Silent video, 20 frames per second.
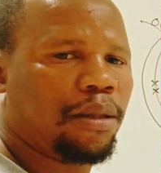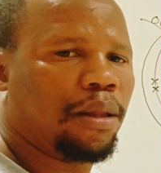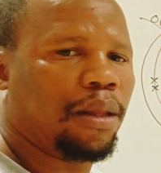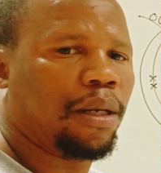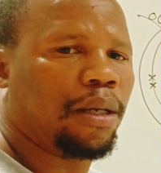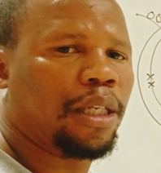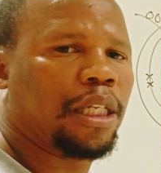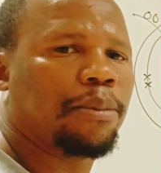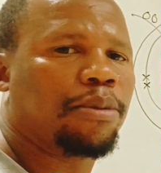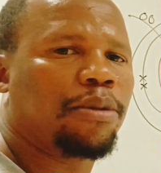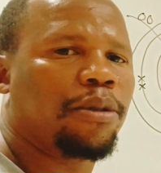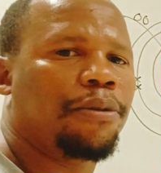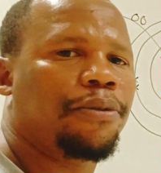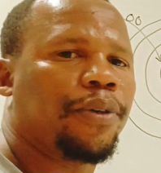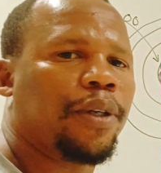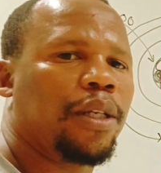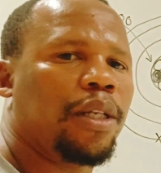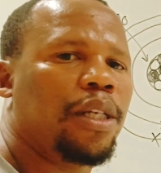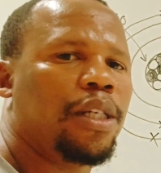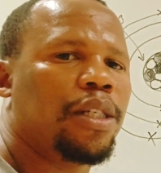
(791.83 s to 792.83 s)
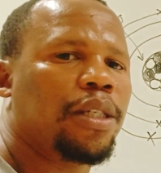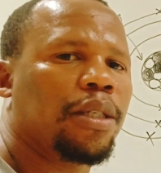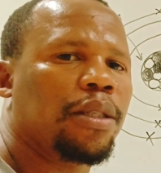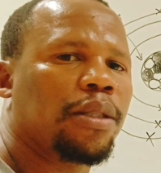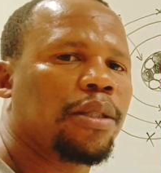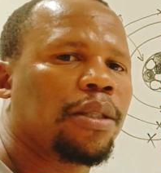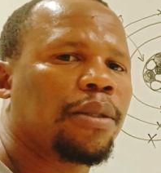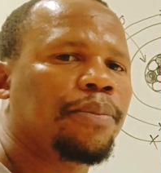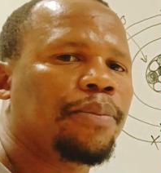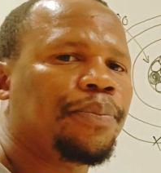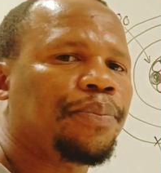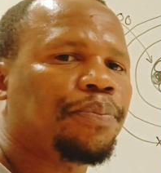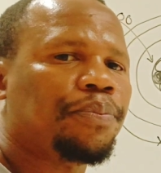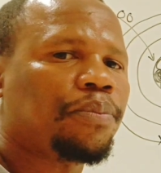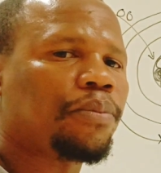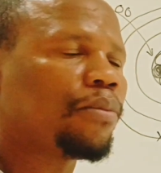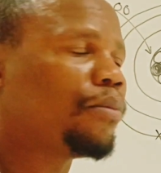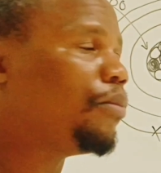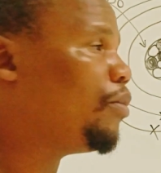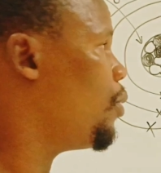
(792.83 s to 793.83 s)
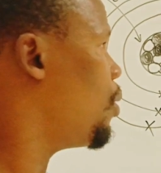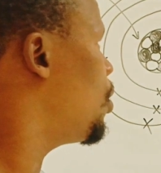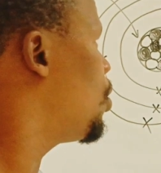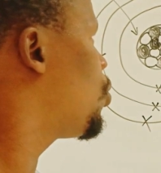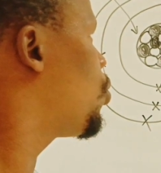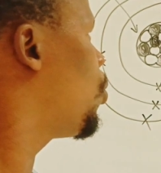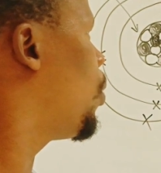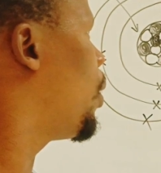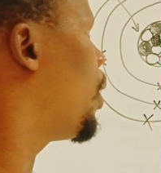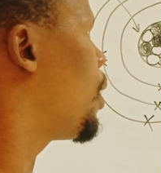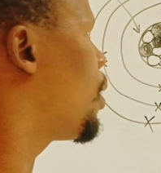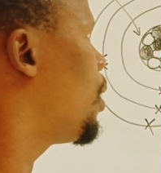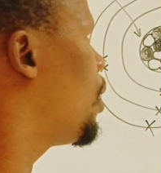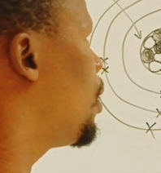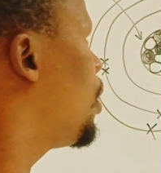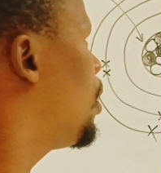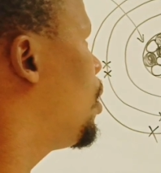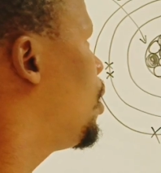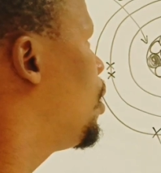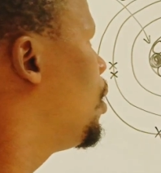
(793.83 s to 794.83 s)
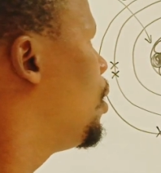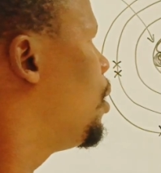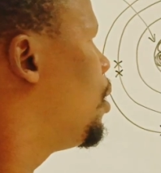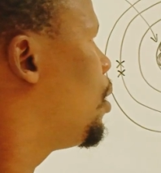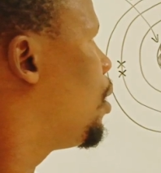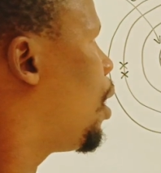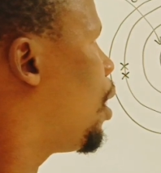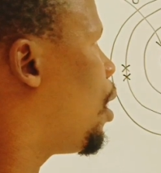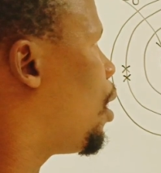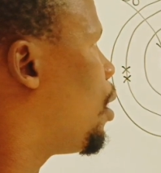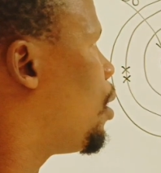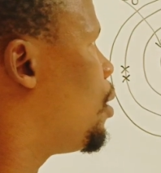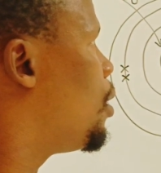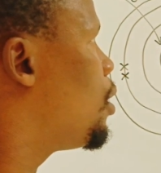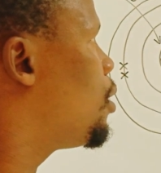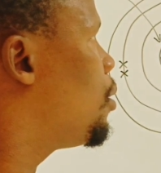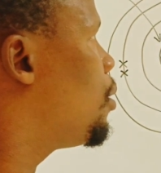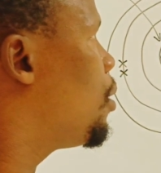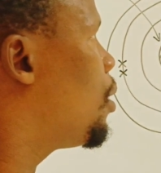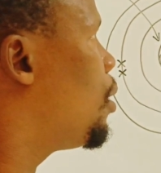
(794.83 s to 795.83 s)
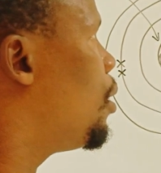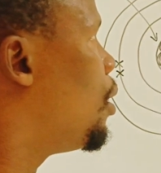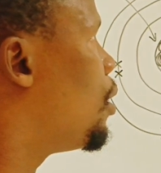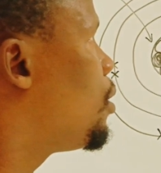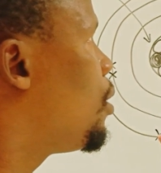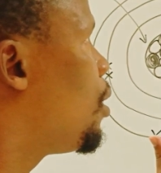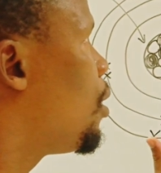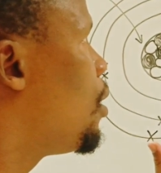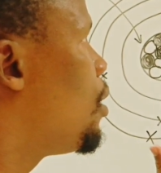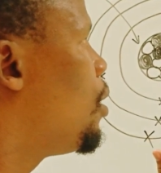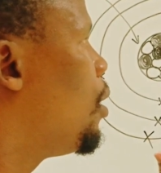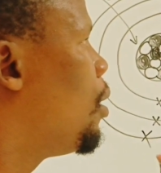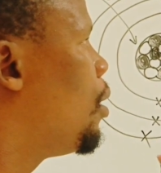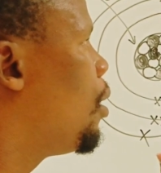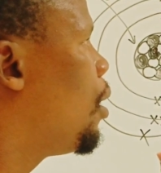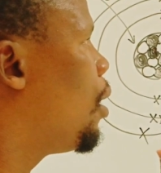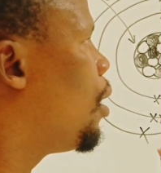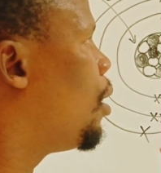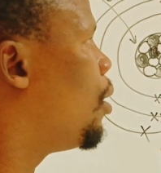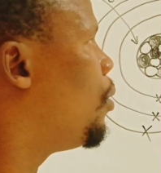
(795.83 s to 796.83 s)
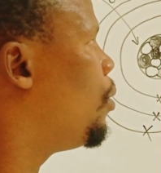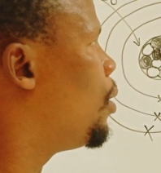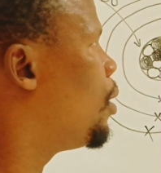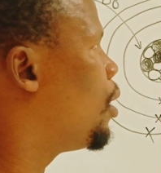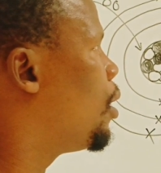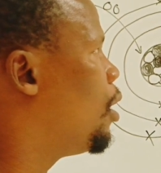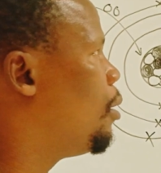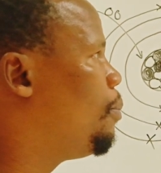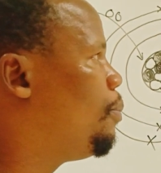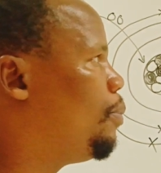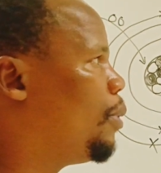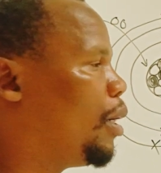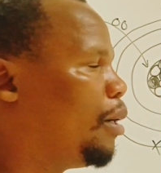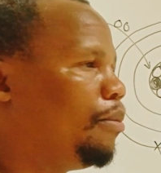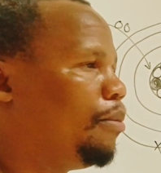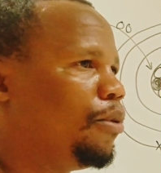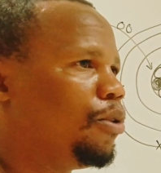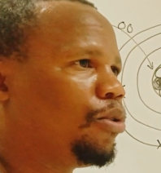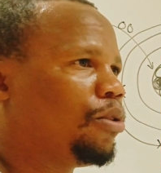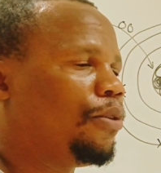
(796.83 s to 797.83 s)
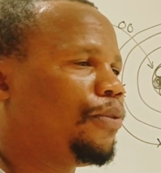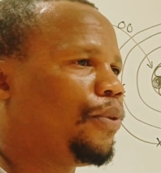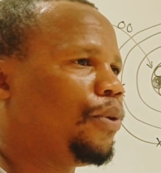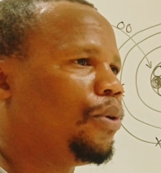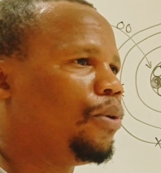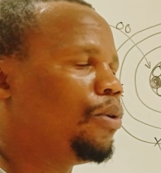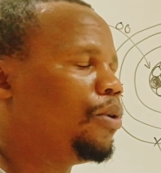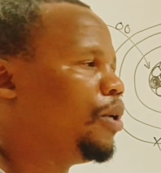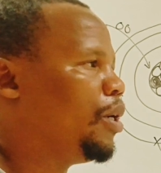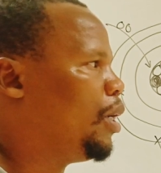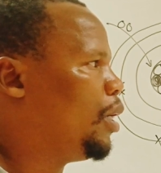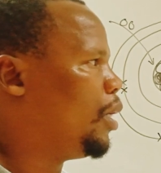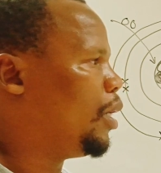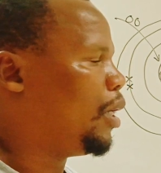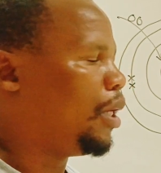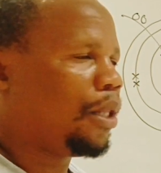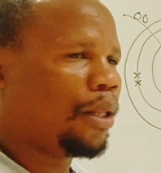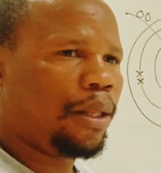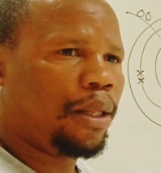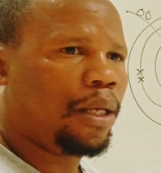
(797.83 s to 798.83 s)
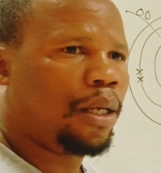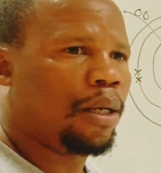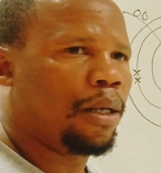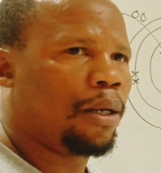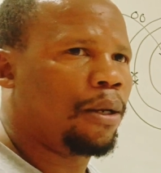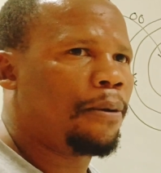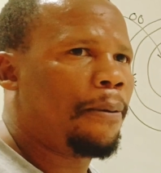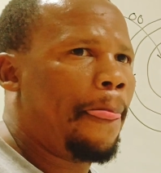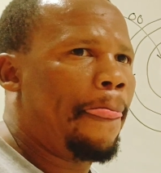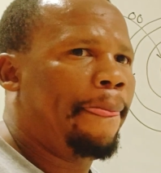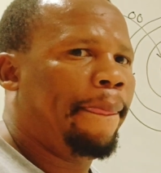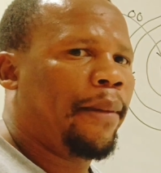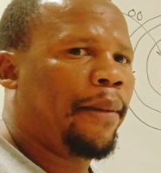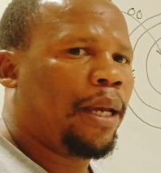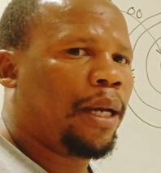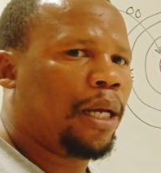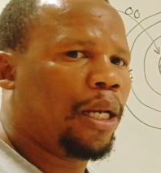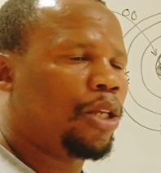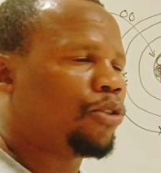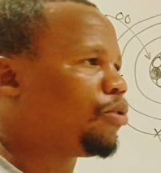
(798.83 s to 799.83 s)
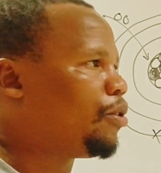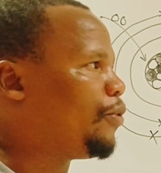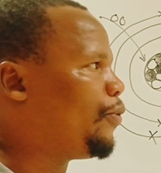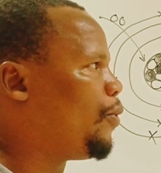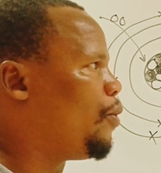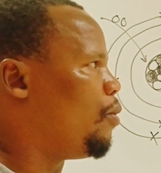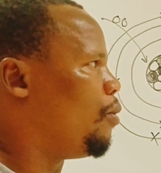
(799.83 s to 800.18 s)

three types of radiations? So I think this illustration will help most of you. And then, after that,